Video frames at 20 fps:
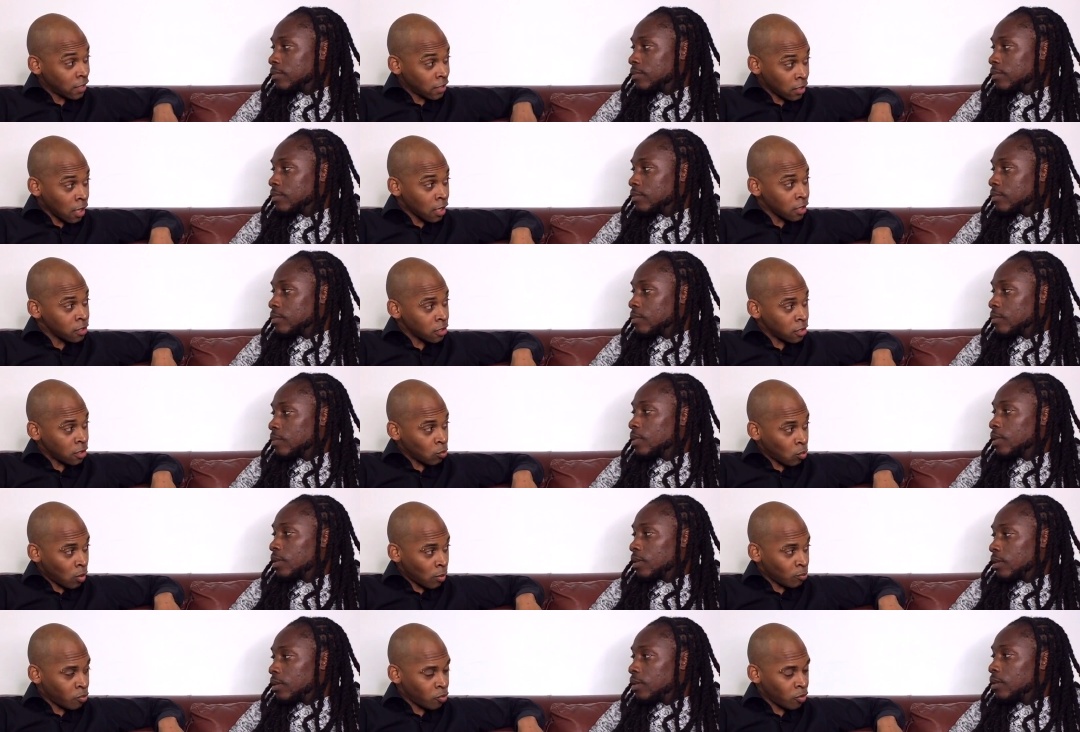Speaker 1: in London at
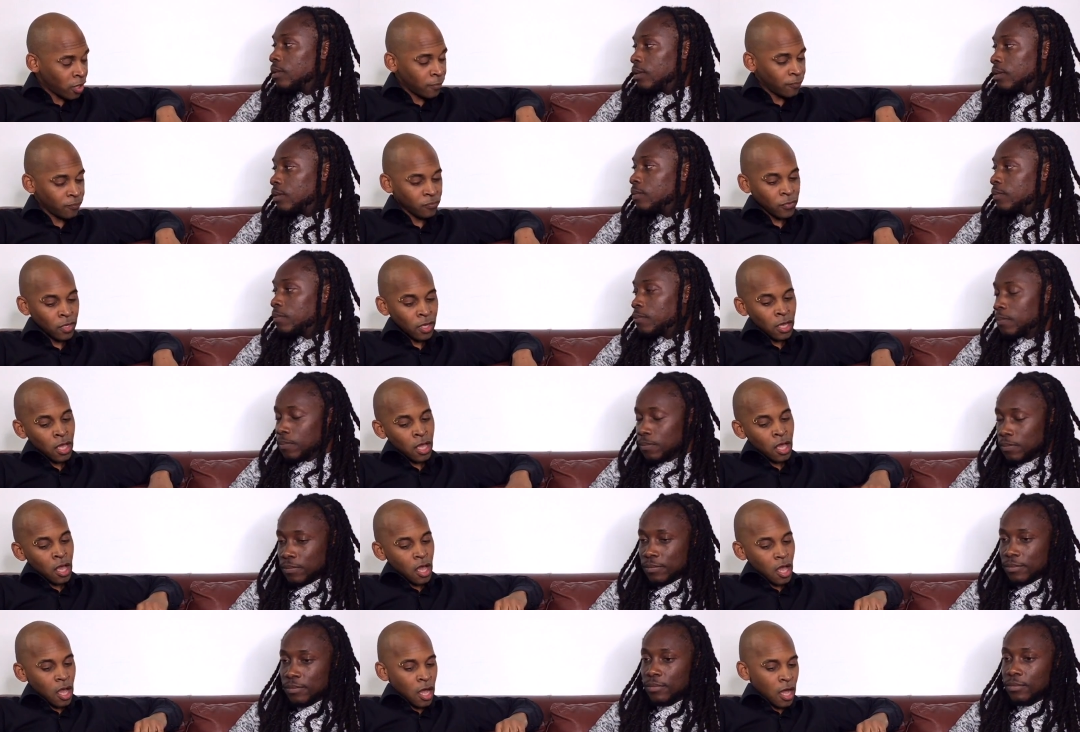one point.
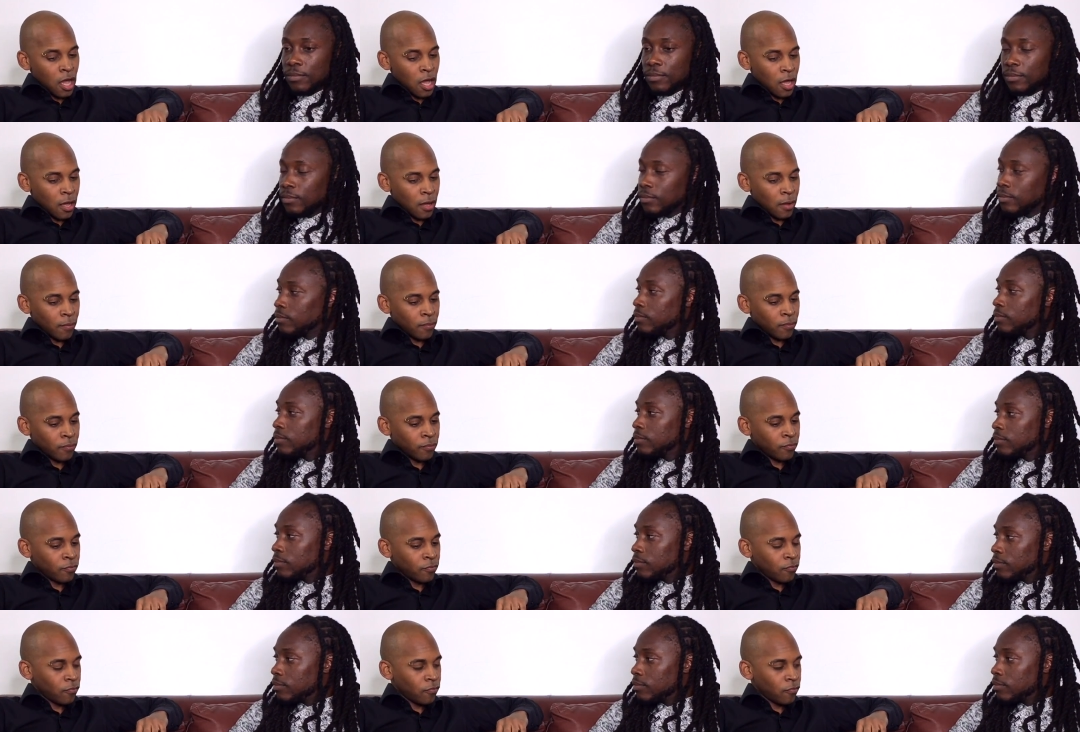
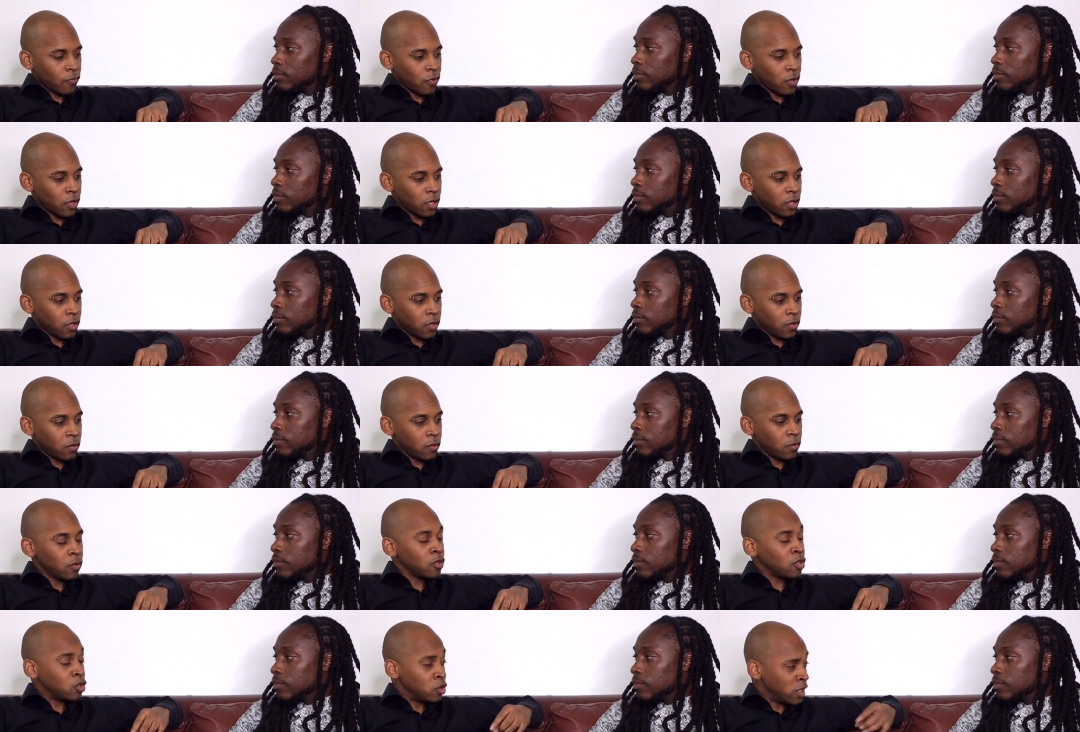Um,
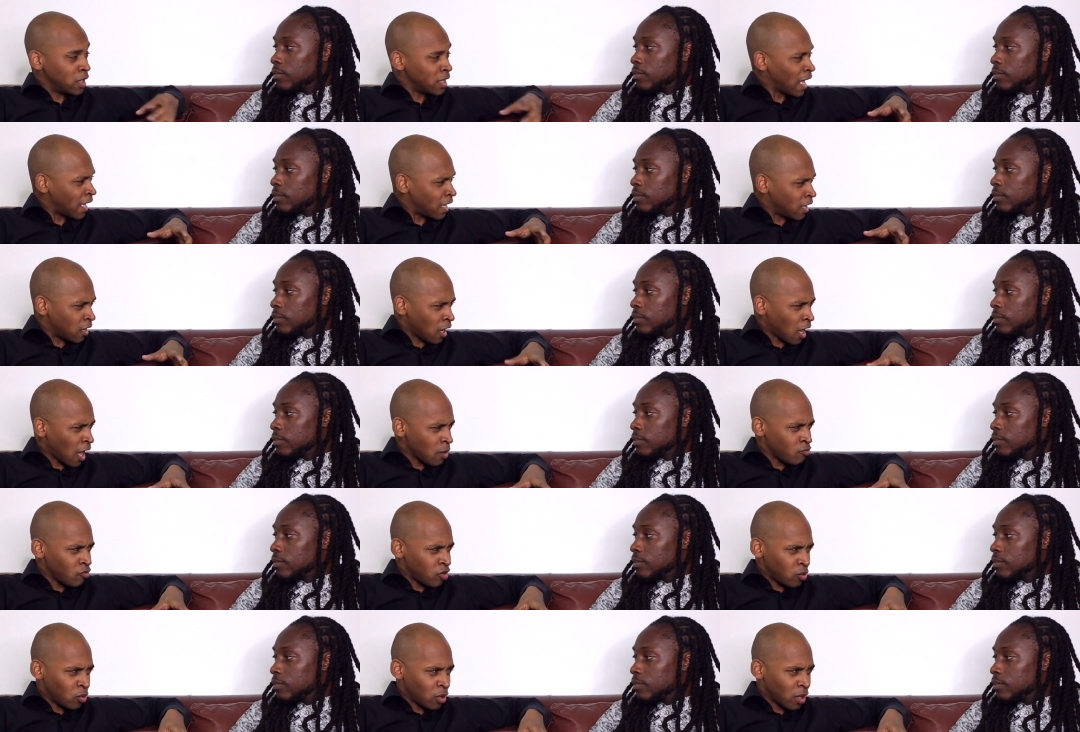you did that in a
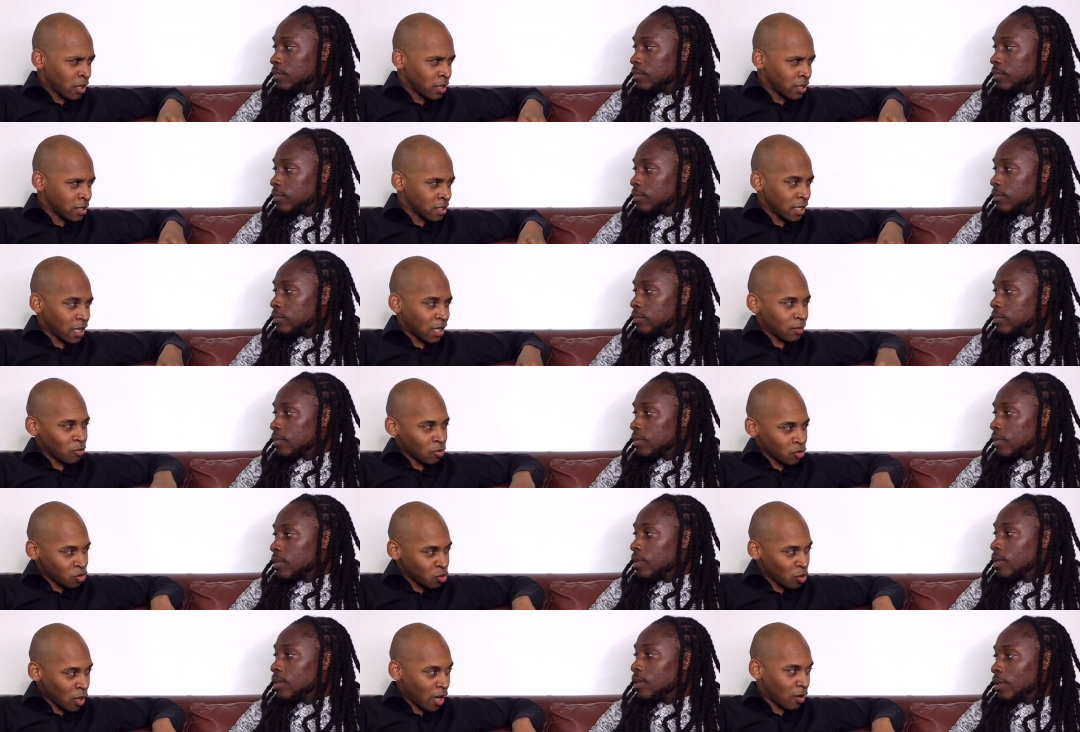library, we understand. I'm
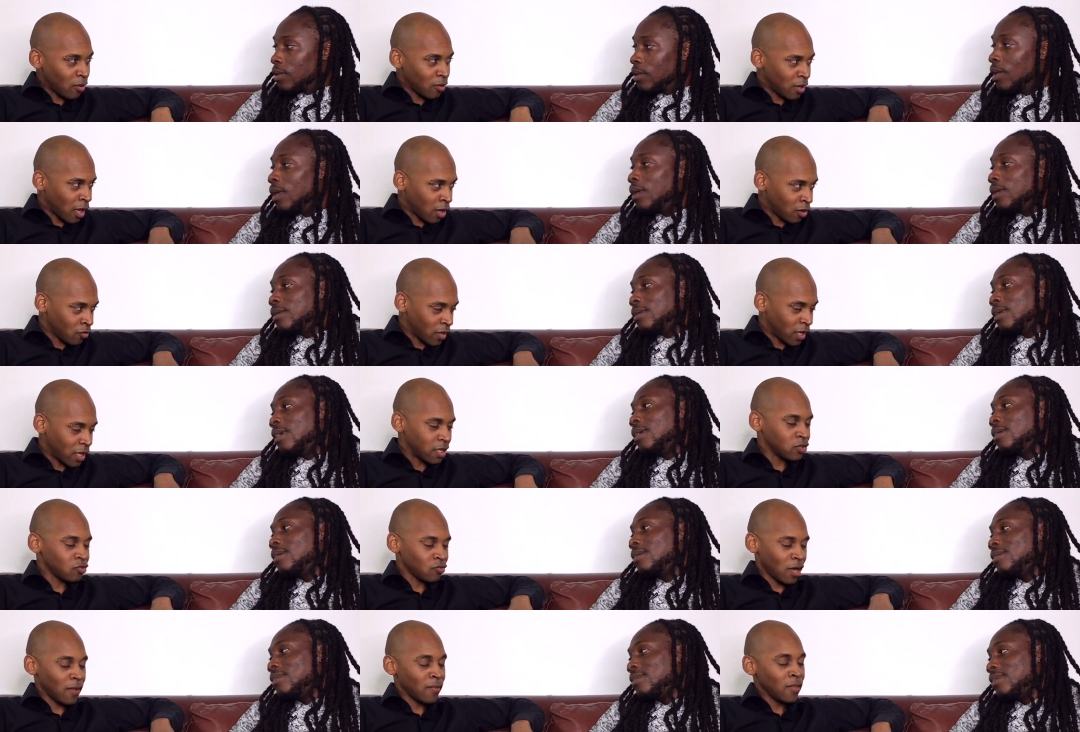not sure how, yeah. how correct that
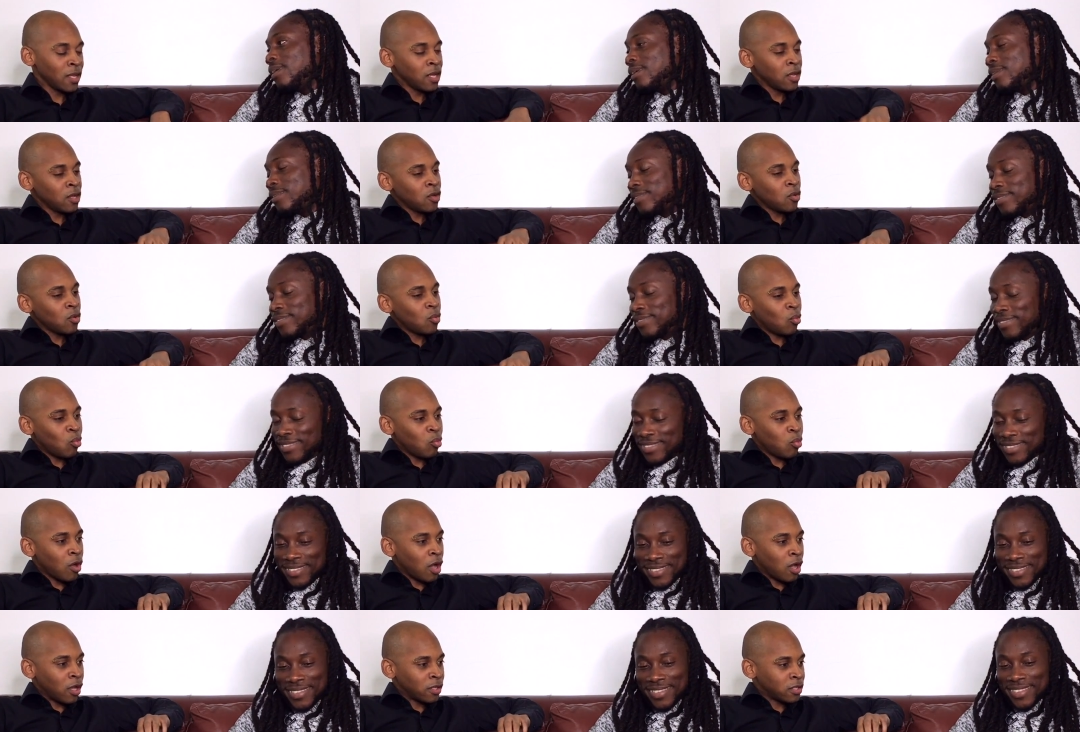is, right?
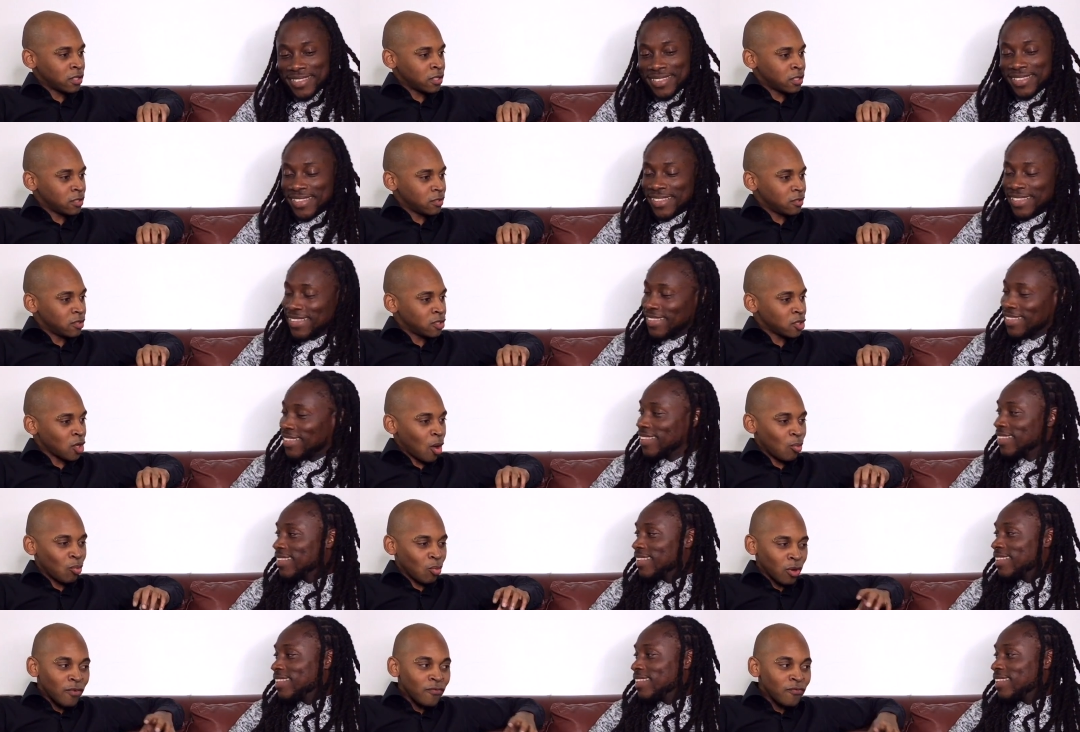Uh, so I
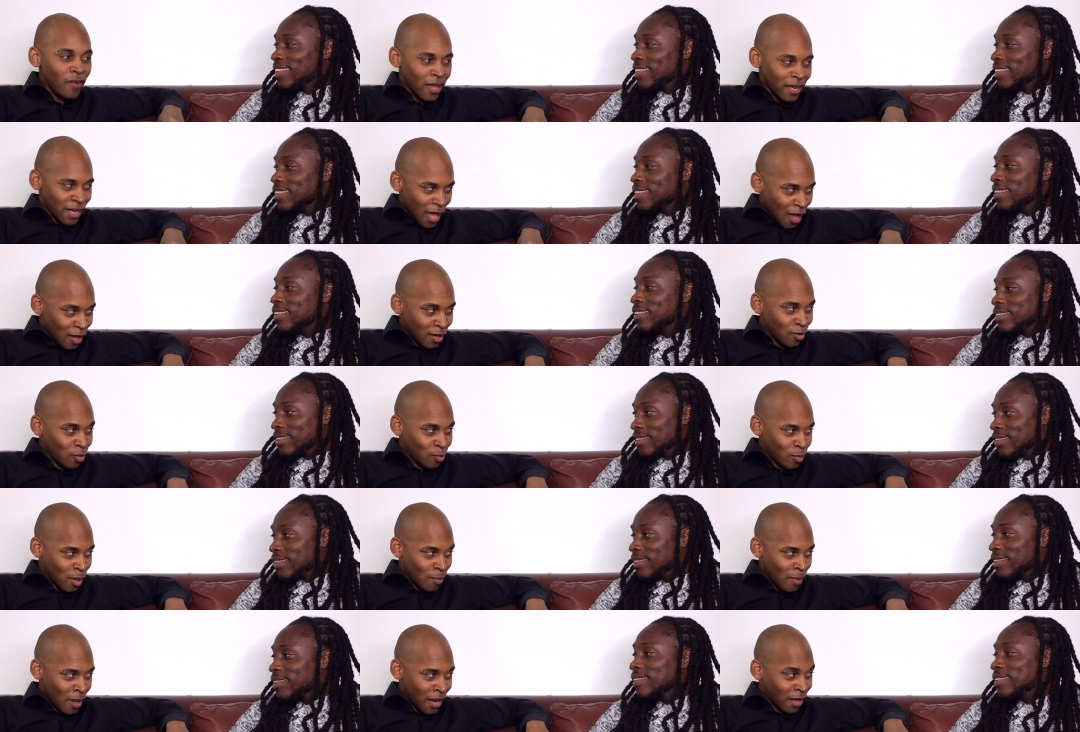want to find out a little
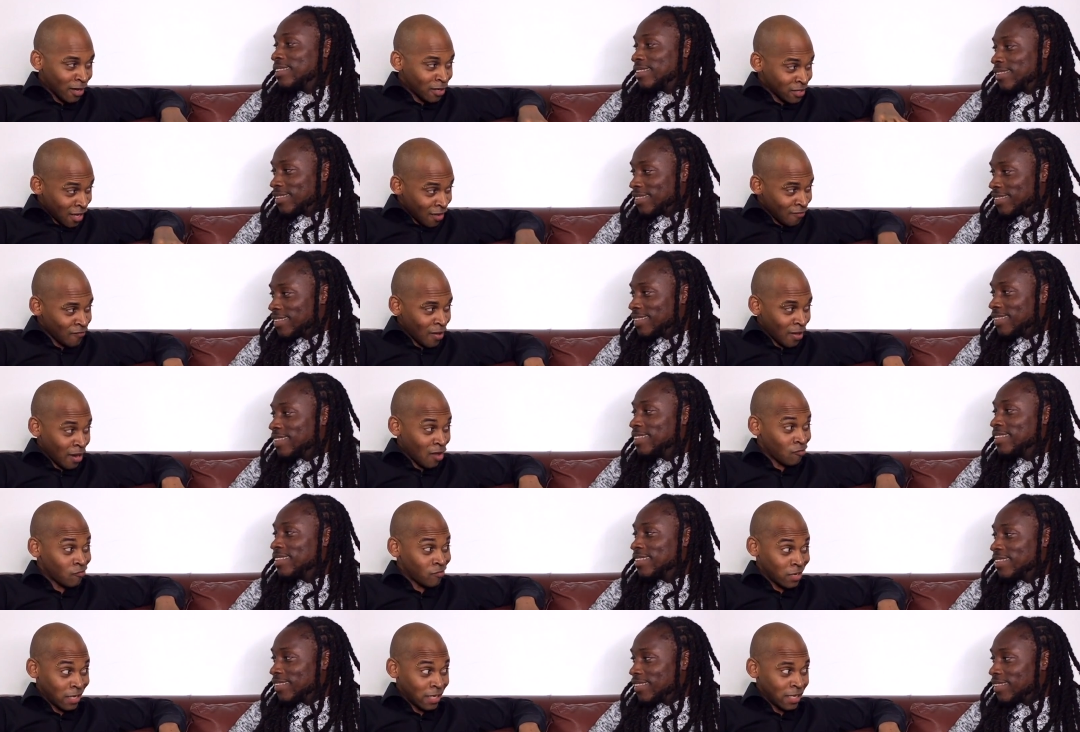bit about that because I found
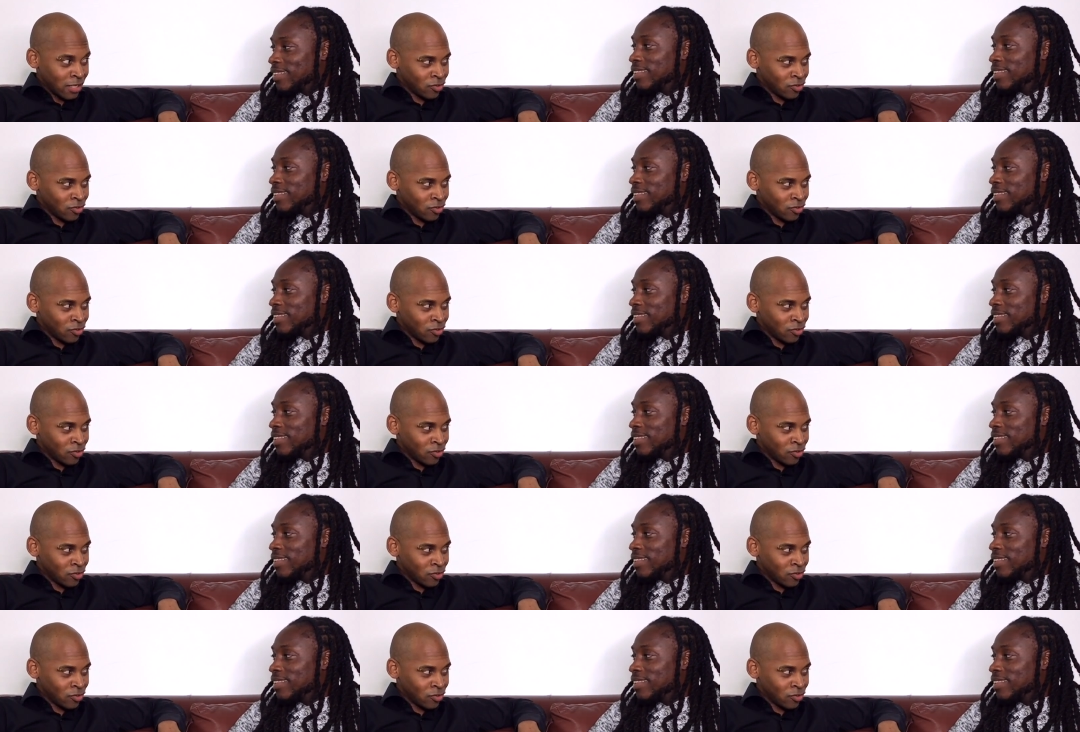that really